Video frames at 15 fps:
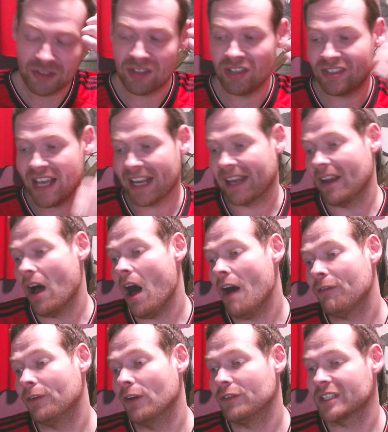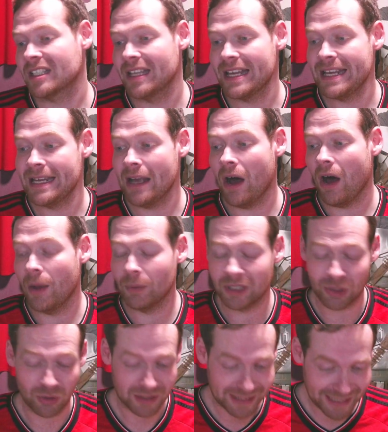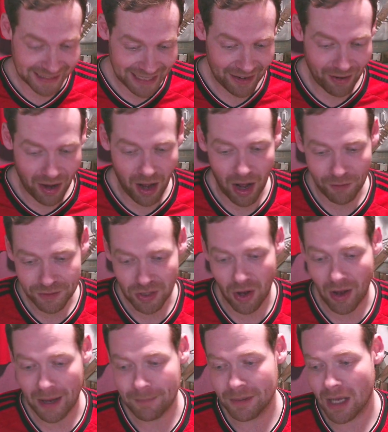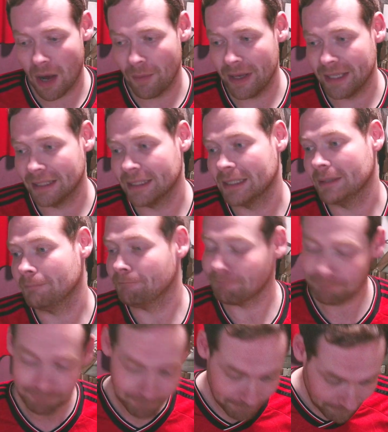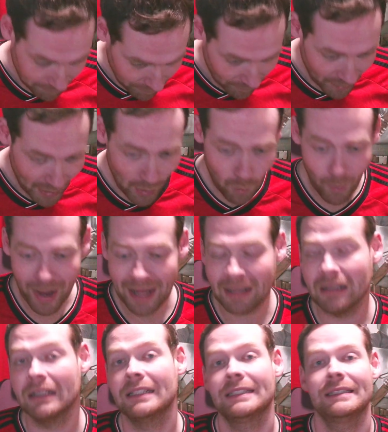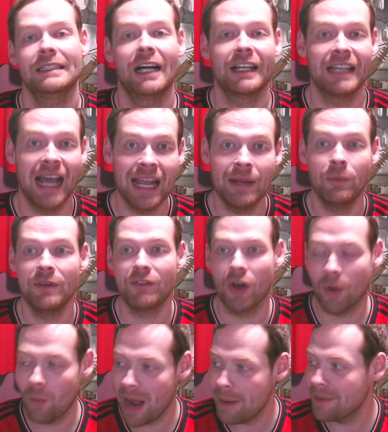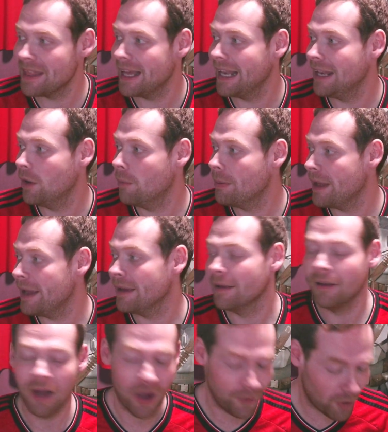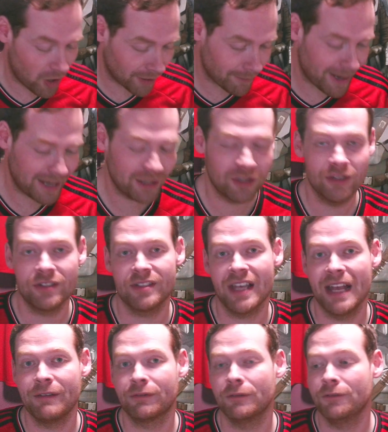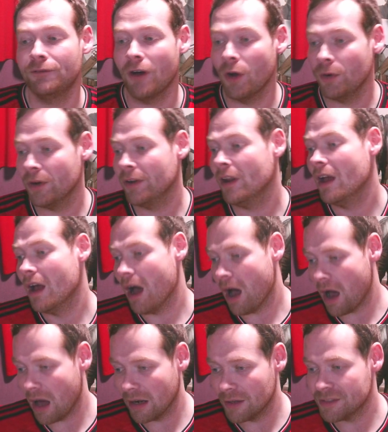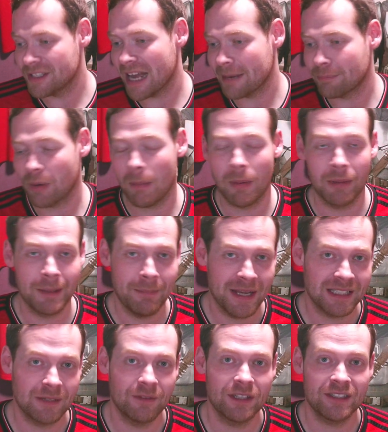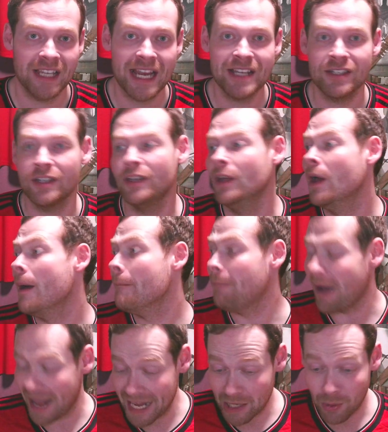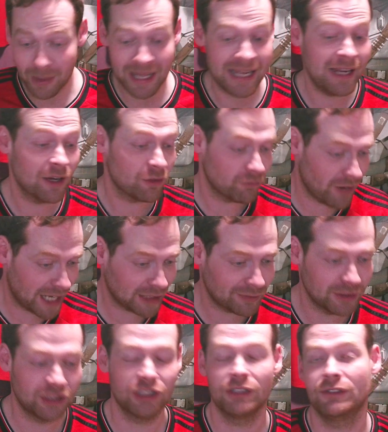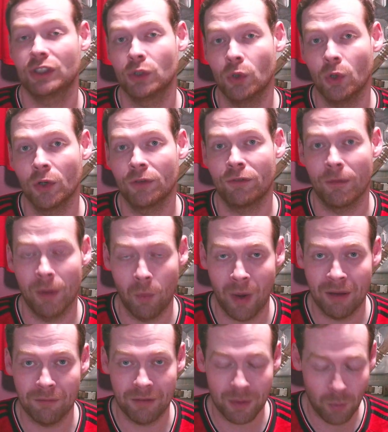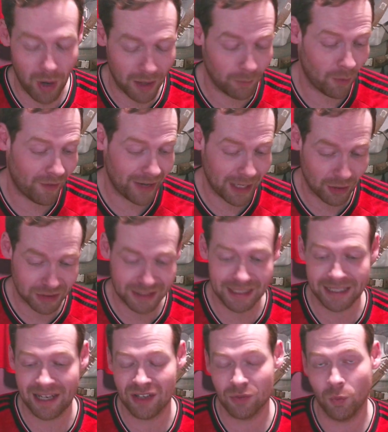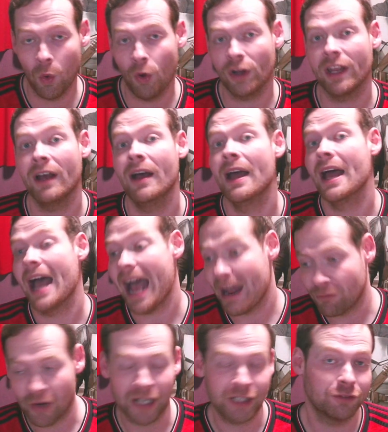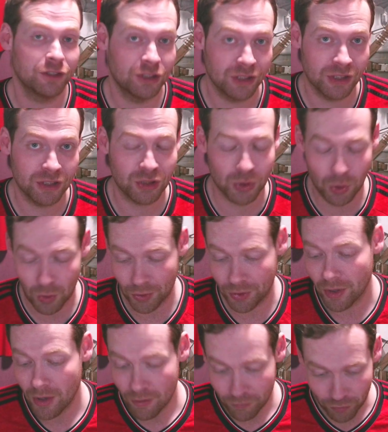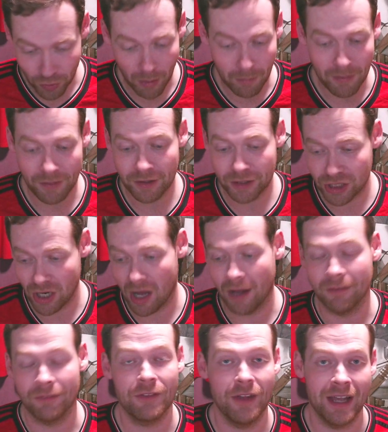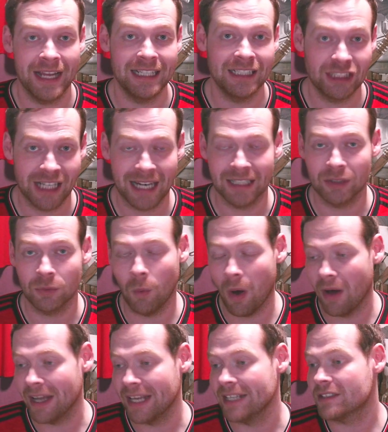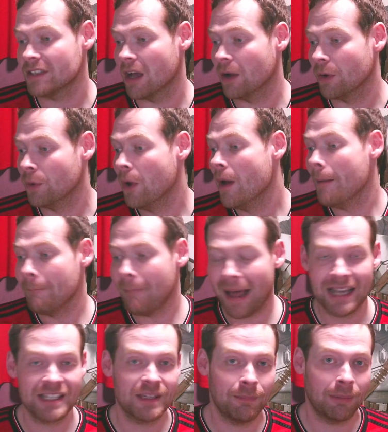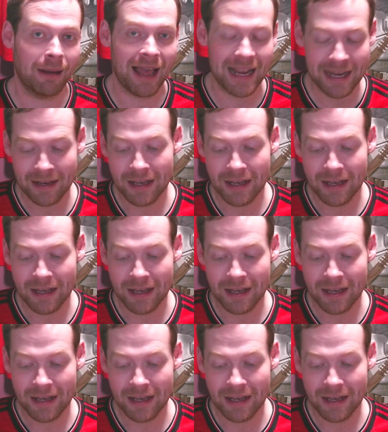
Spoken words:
the second half, and obviously I was sort of sitting there at half-time going, well, okay, we've got away with it a little bit. Onana made a good save from Foden. Haaland's had probably miss of the season, but equally, Rashford should have scored from the 1v1 where he lost it against Walker, and Rashford should have scored from the chance that he shanked wide. So, balance of play,